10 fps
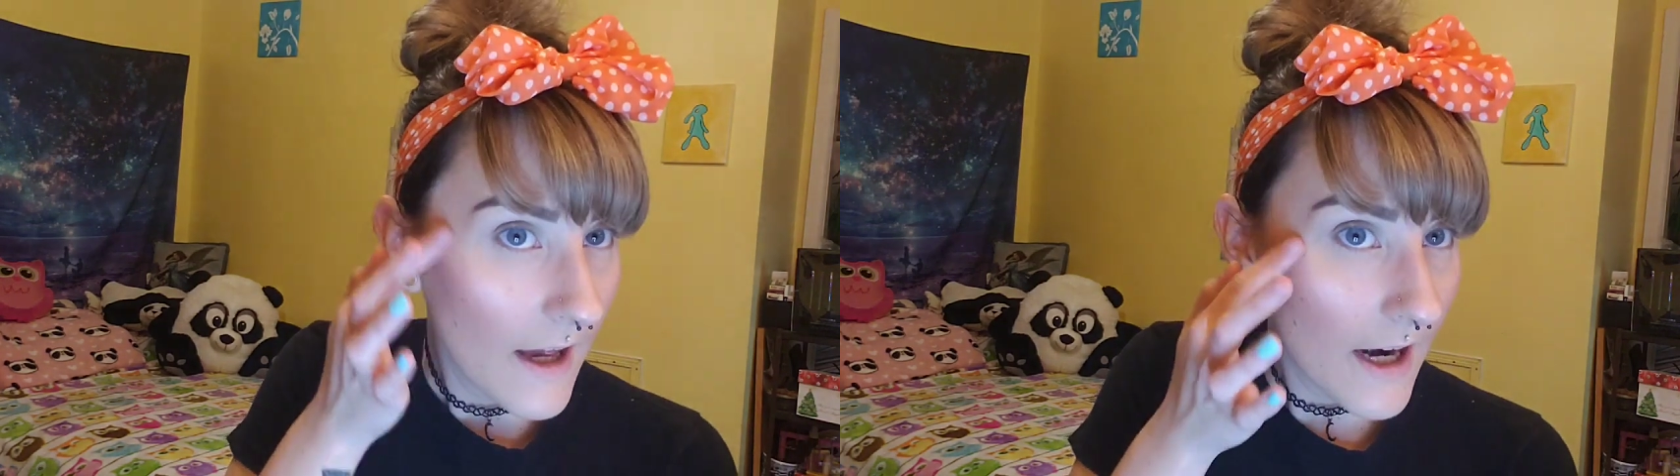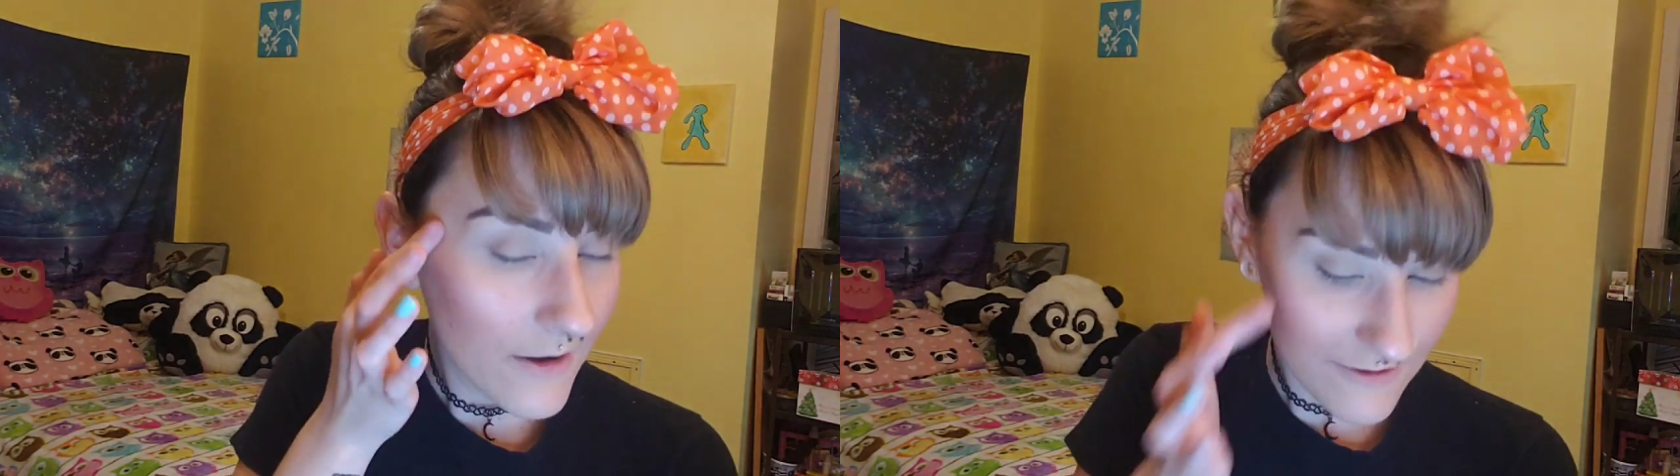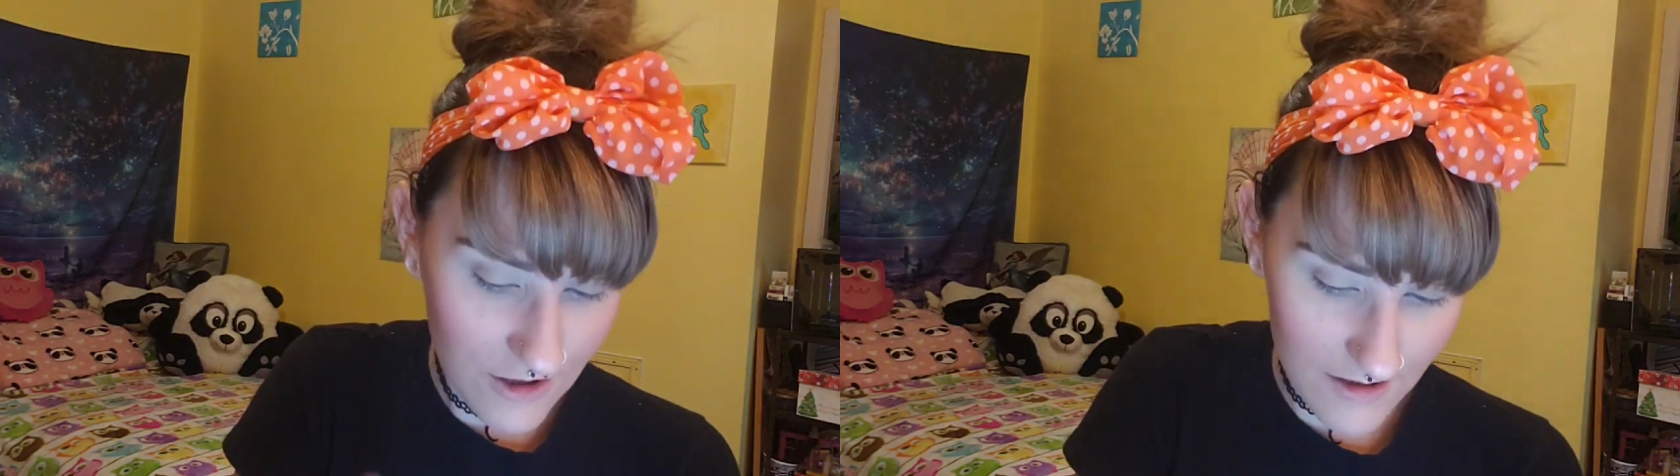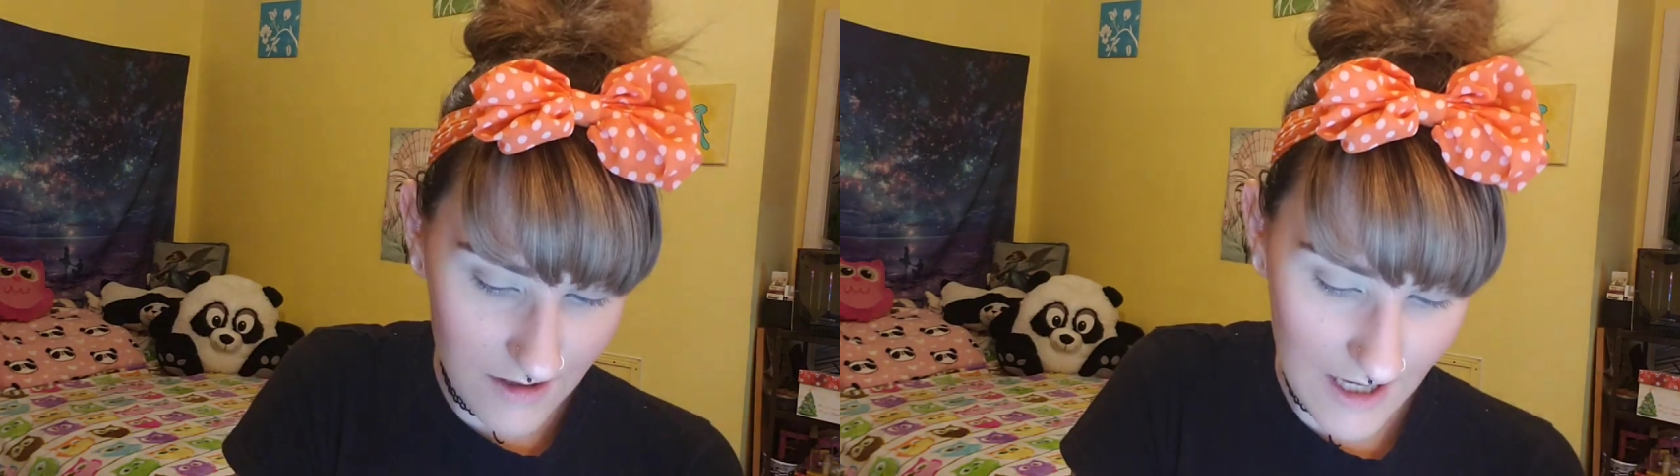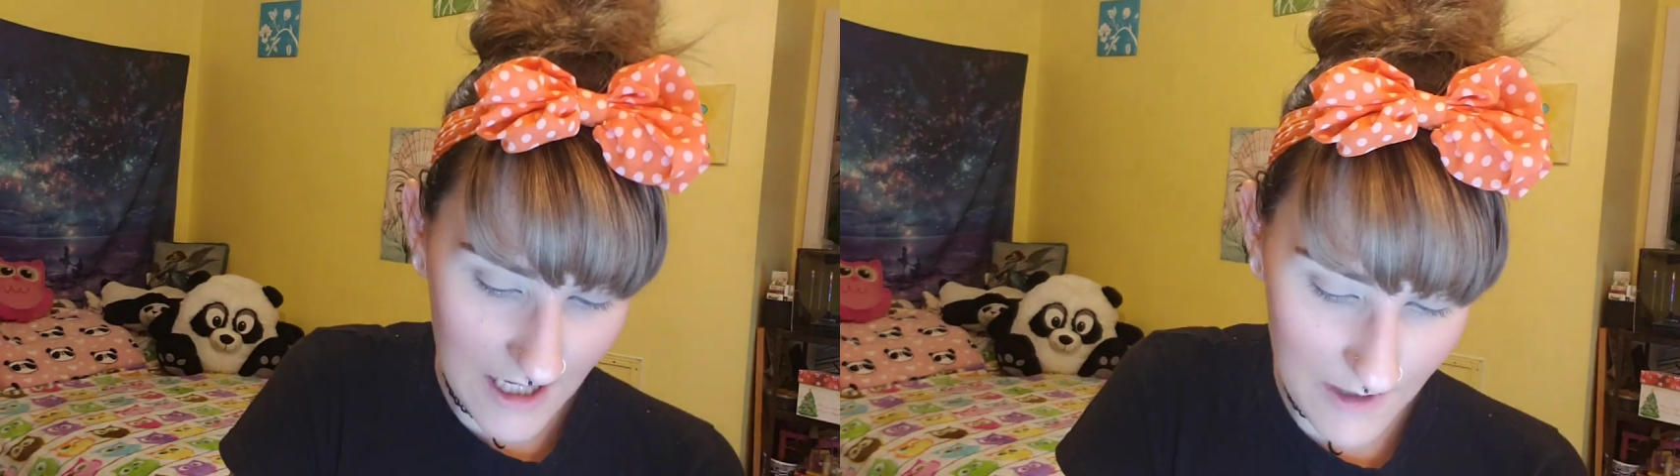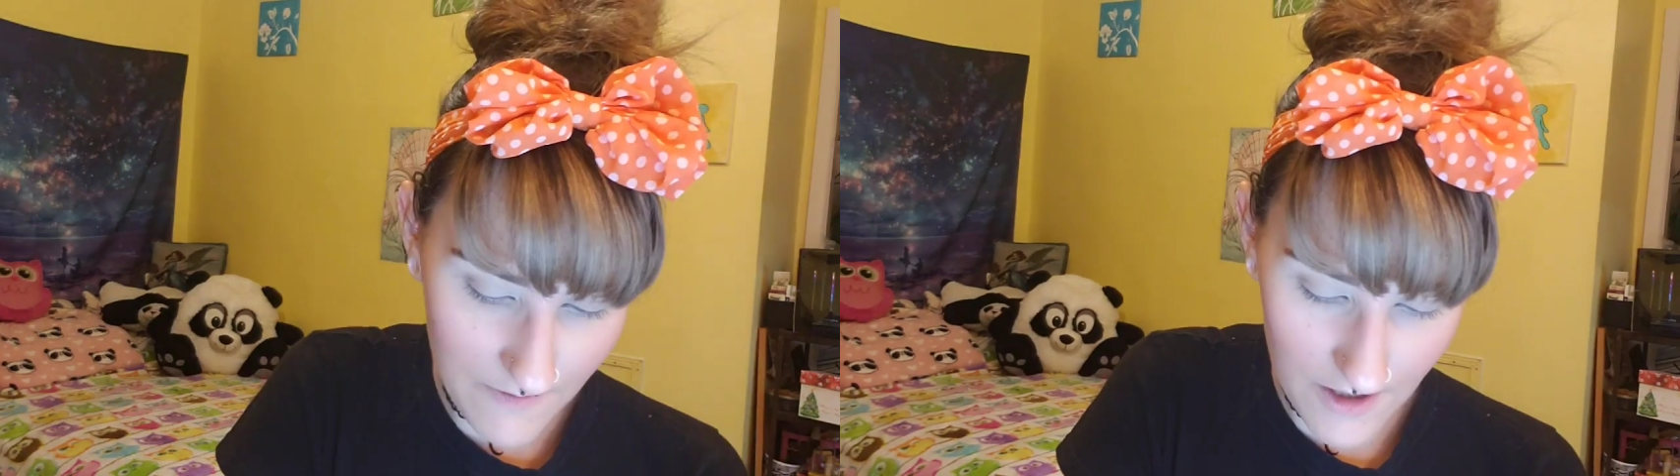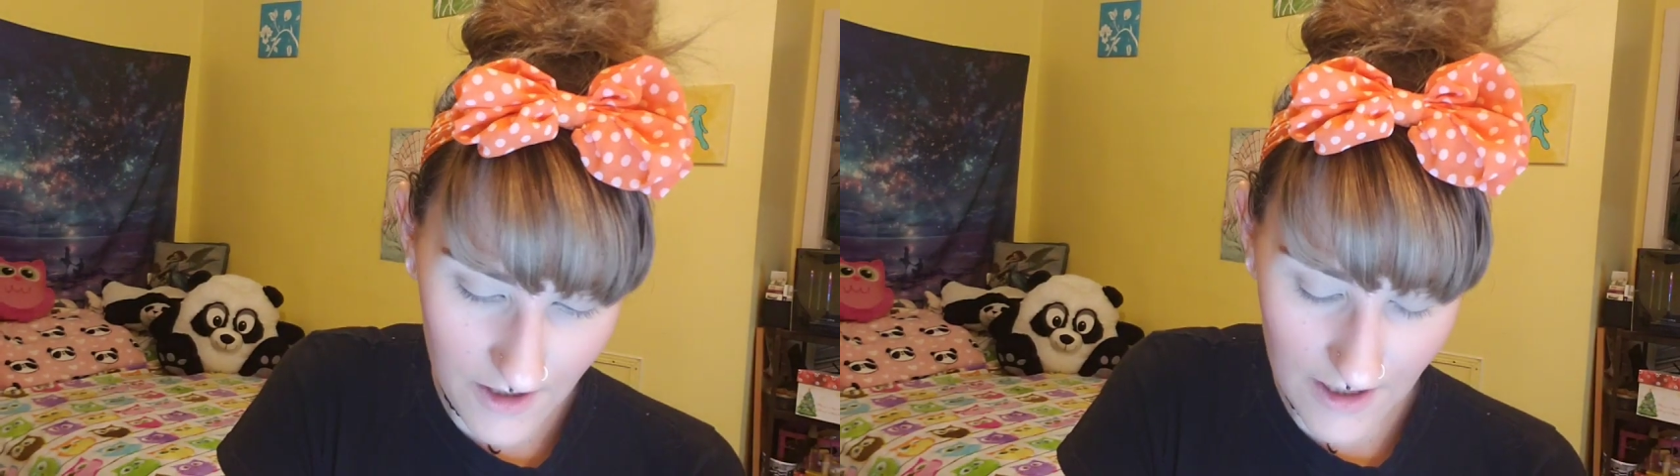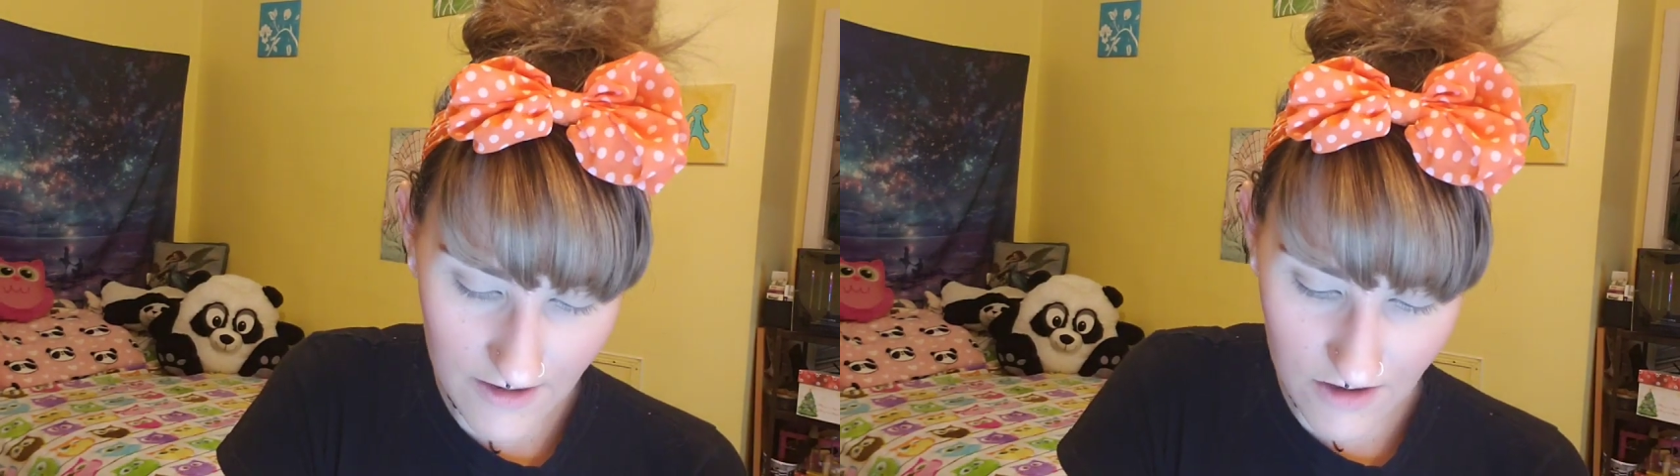And I was just saying in my
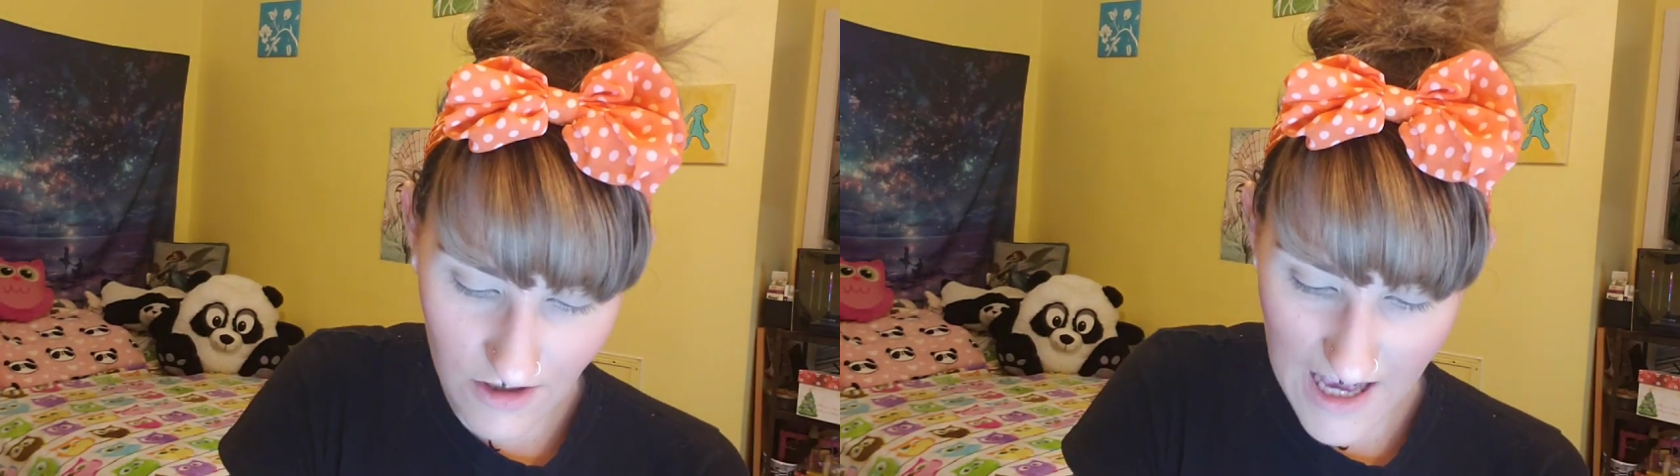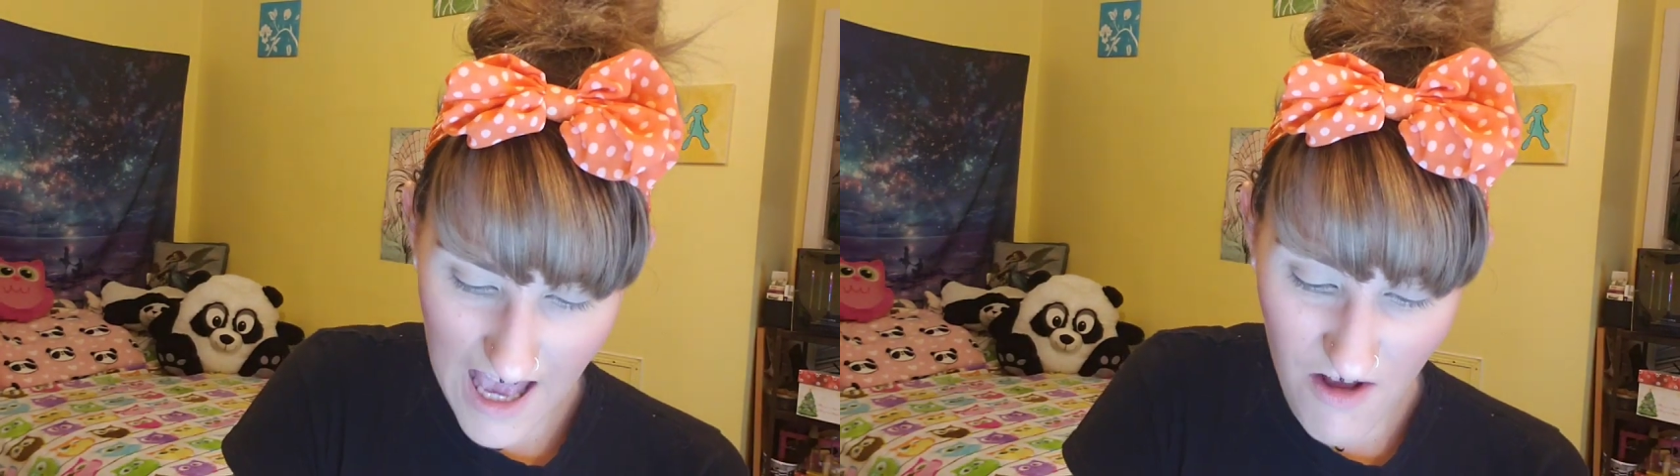video yesterday,